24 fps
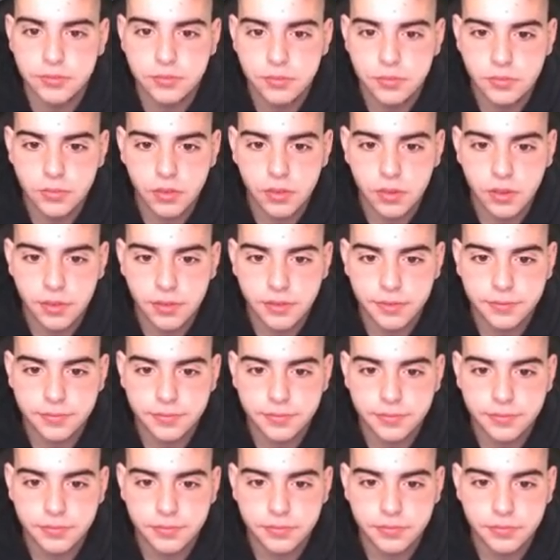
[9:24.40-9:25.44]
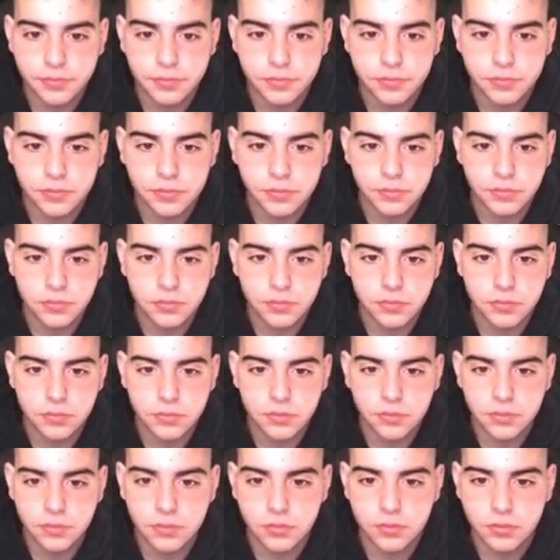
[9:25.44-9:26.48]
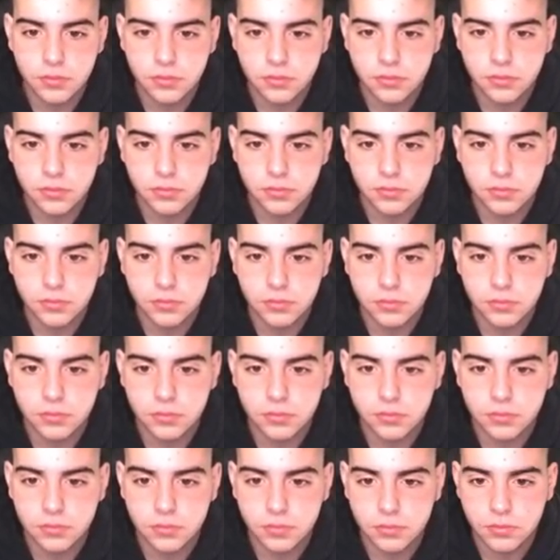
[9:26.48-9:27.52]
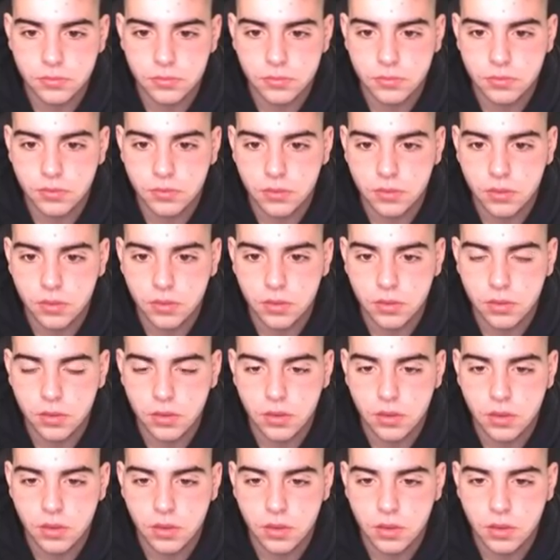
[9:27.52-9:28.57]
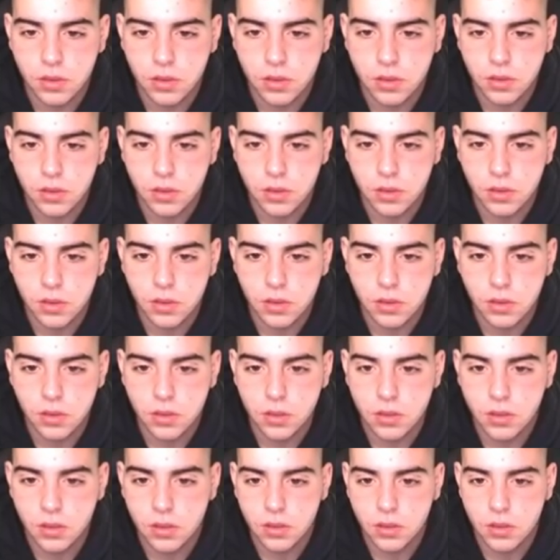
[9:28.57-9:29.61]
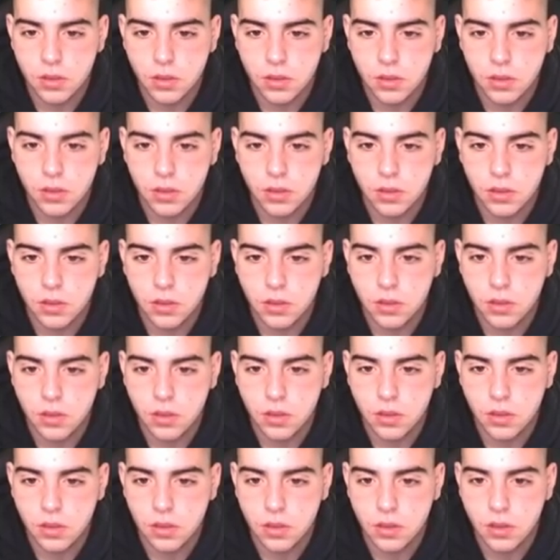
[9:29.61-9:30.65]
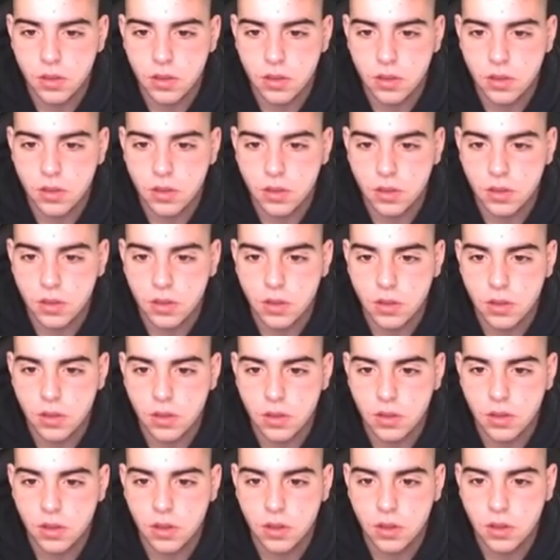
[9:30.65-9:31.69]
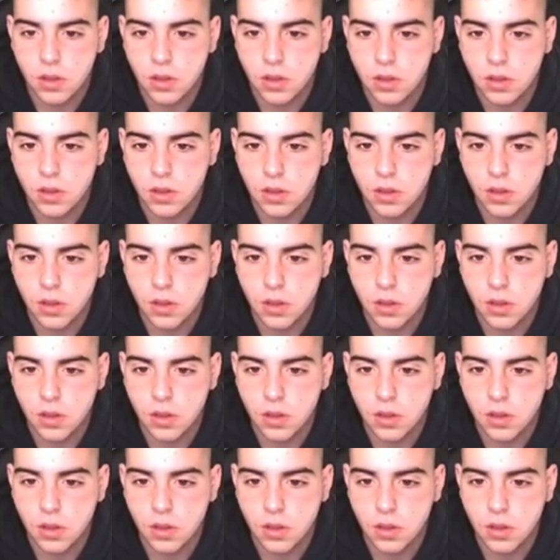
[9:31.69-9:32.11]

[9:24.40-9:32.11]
Nobody speaks.